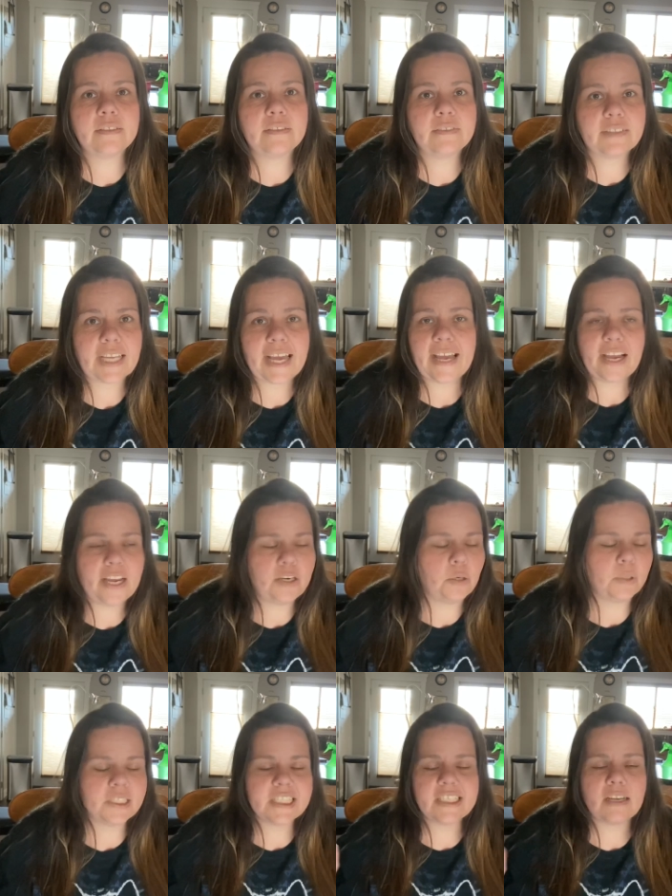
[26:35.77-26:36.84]
That I know
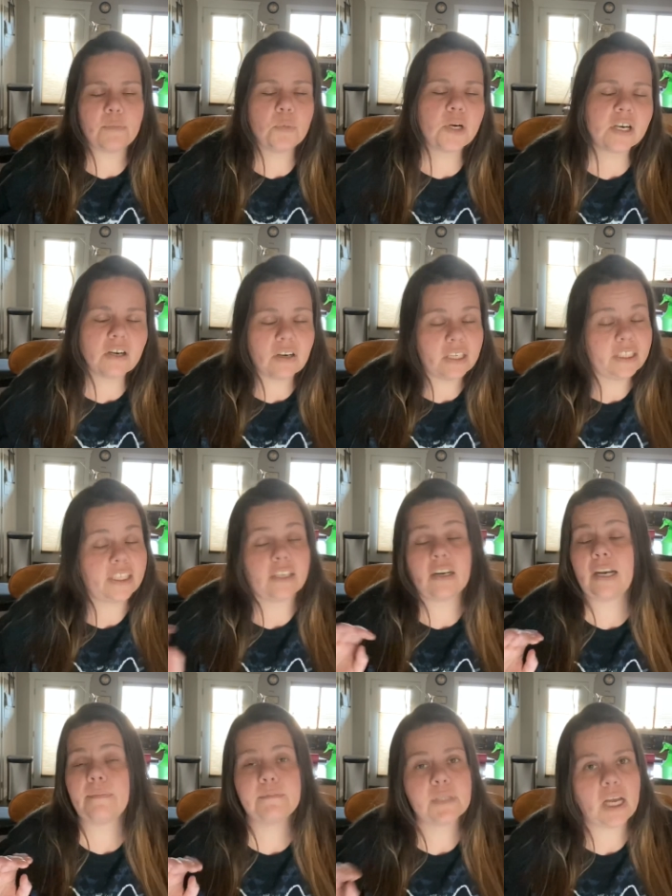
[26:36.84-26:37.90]
it's somewhere on there.
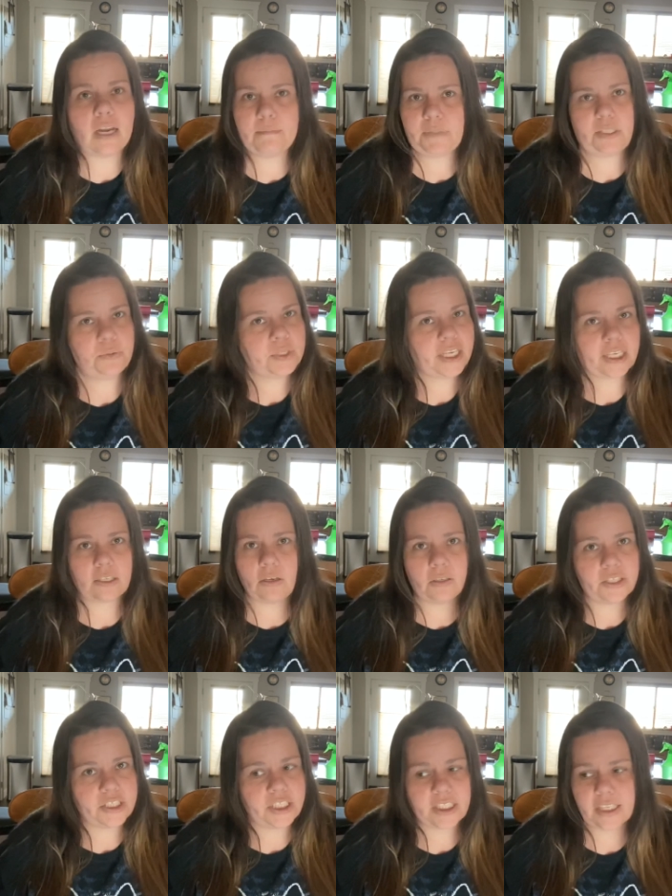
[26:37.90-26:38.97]
I'm so
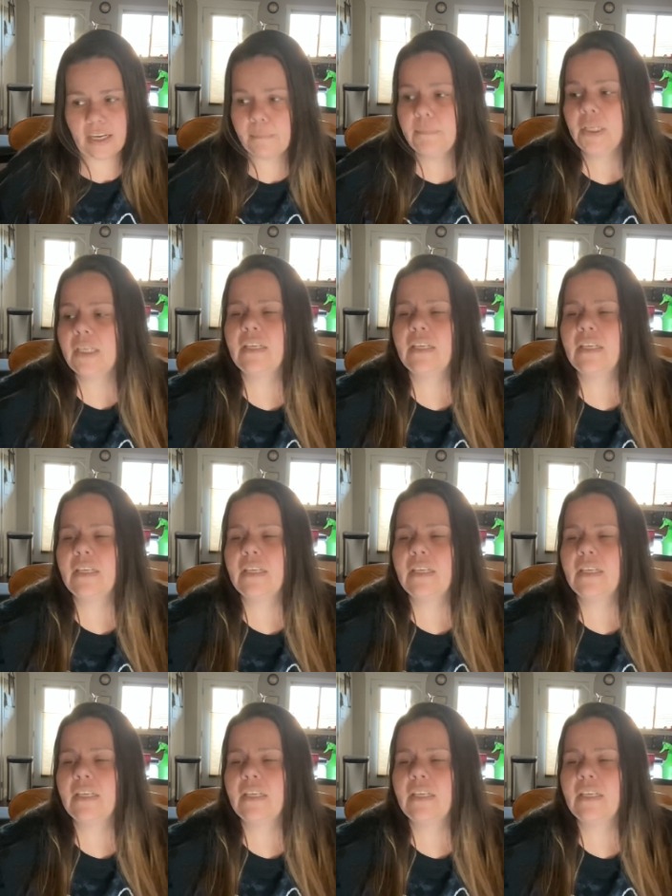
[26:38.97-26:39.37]
technology dumb.